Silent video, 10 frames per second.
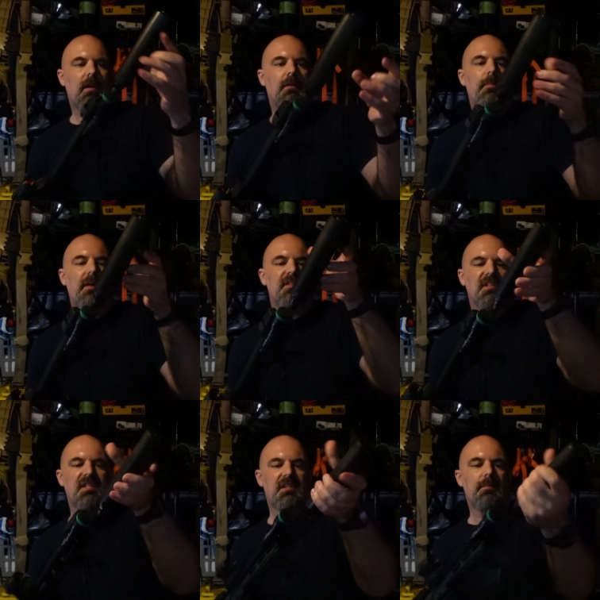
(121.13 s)
mounting
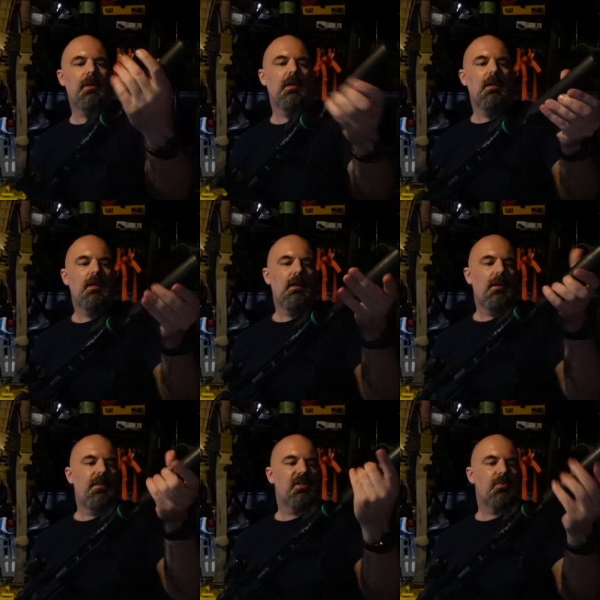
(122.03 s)
system.
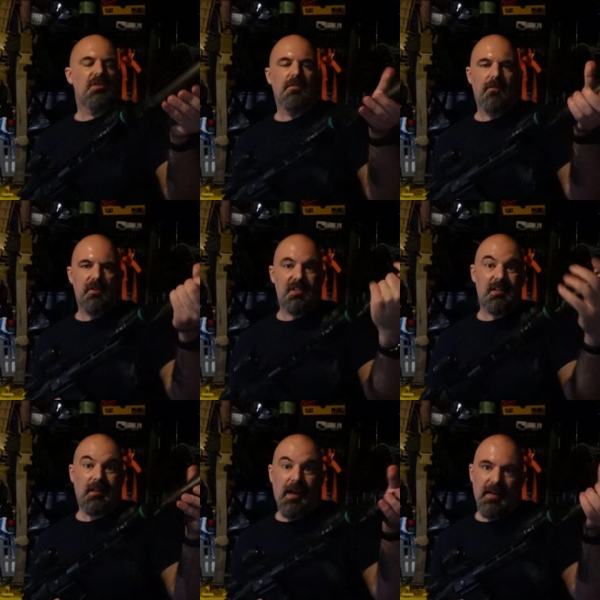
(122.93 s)
This was the first
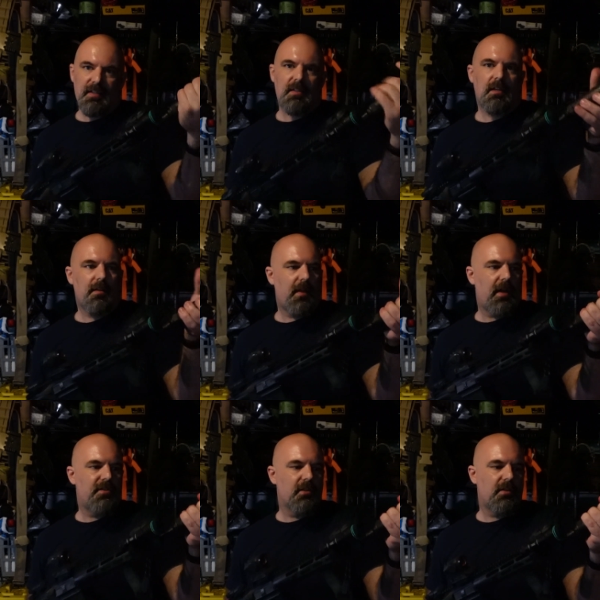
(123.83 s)
class that I
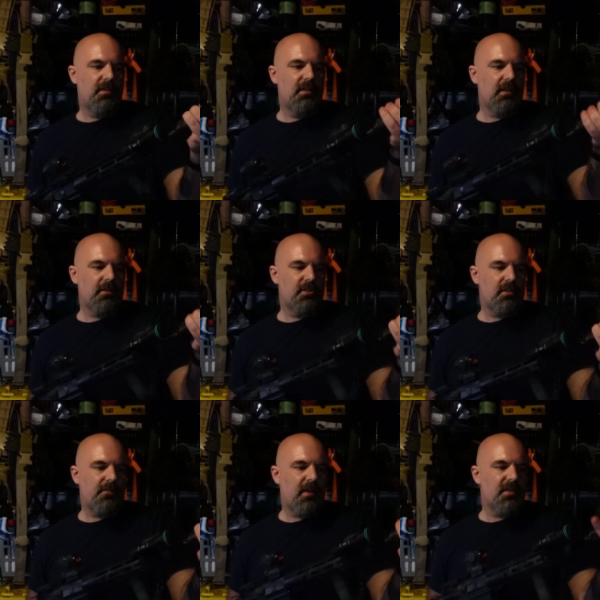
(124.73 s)
took the Diligent
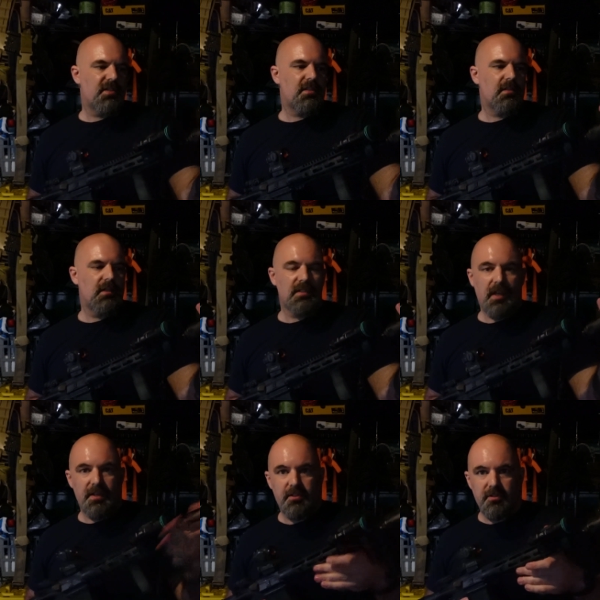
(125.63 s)
Defense
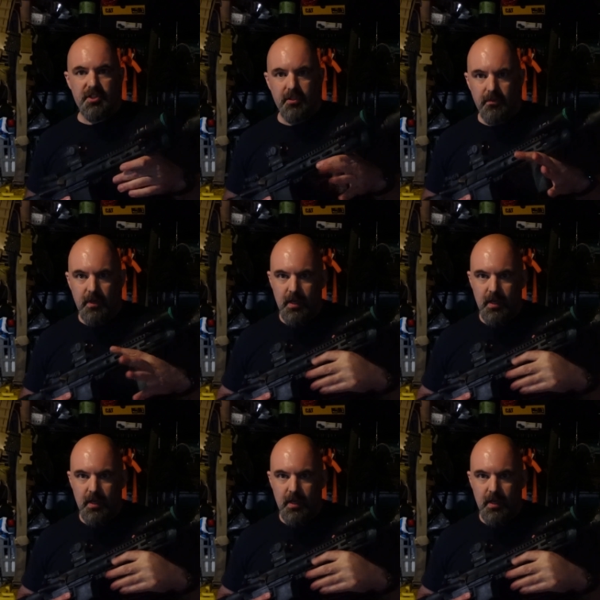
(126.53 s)
Enticer to,